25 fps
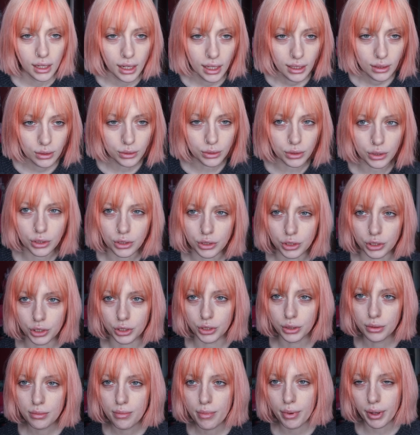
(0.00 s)
Hello
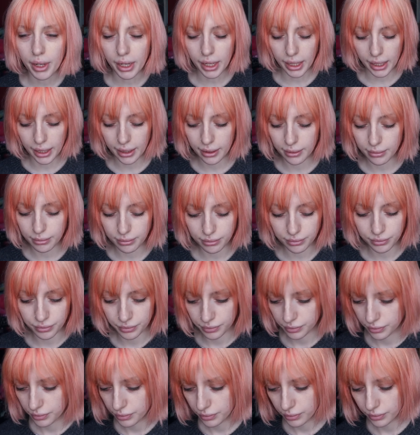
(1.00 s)
YouTube.
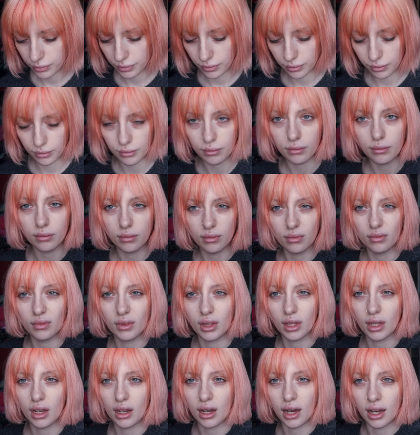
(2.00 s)
I'm
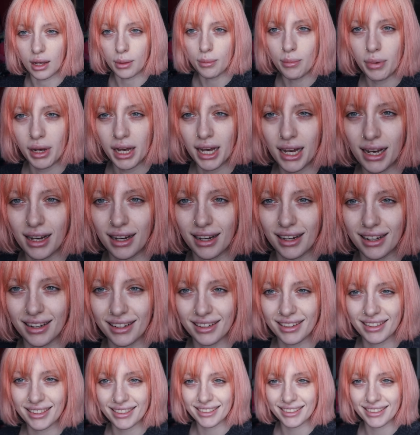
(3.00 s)
back.